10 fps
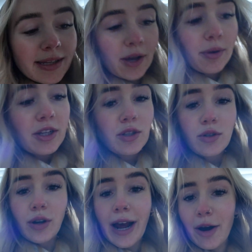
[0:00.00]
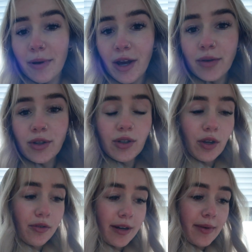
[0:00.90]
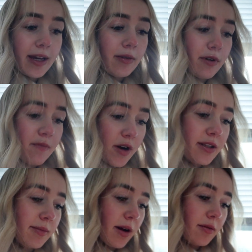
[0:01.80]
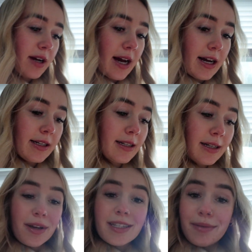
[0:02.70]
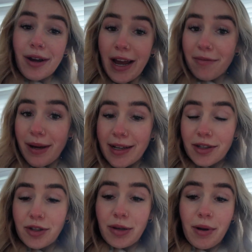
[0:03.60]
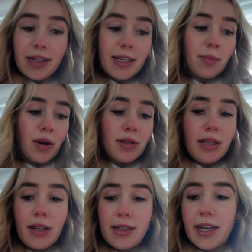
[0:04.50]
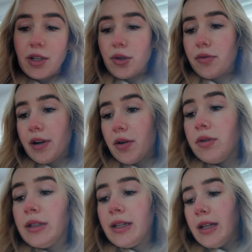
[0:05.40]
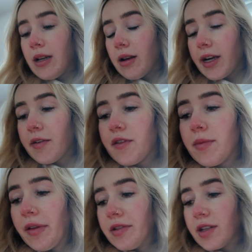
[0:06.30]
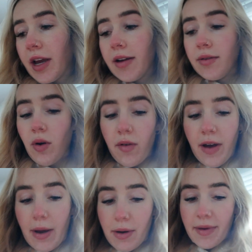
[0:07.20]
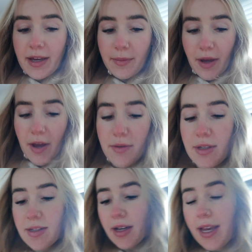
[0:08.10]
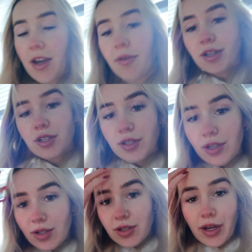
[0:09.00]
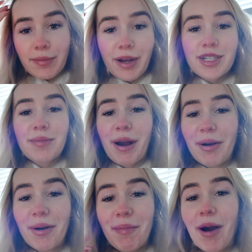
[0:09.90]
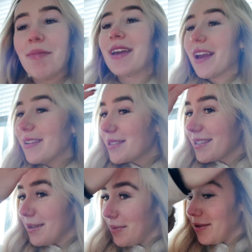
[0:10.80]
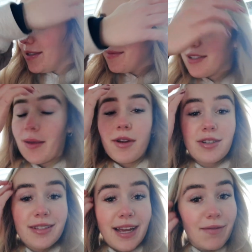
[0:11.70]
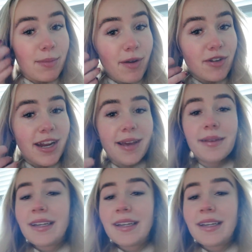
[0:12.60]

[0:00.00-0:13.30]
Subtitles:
get questions on how my oats are so creamy with protein powder, and I must admit I have mastered them. I did post a TikTok reel like a few months ago of how I make my oats because I get questions so much about my oats because I post them so much because I have them every day.